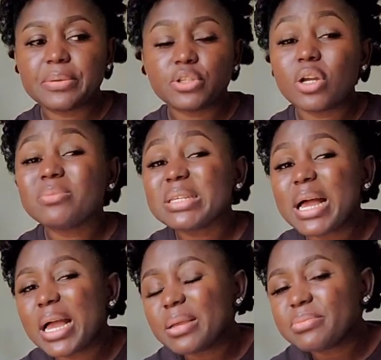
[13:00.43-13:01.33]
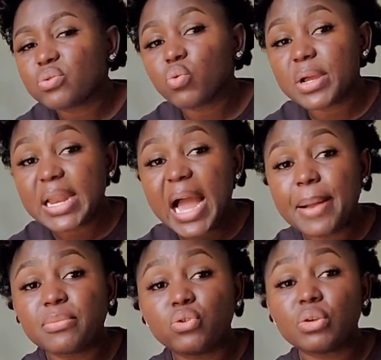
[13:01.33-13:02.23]
sometimes when
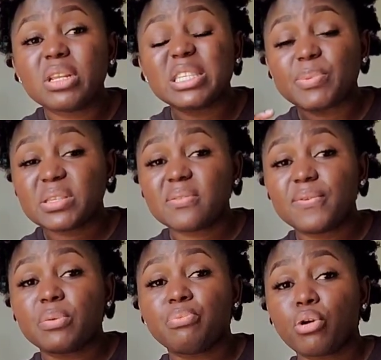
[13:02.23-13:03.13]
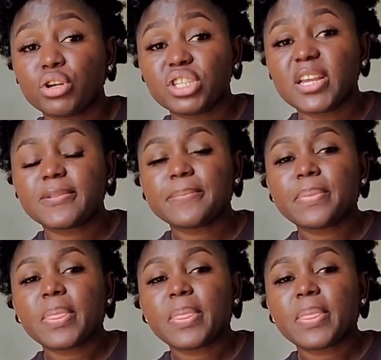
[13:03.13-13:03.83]
I'm doing a specific project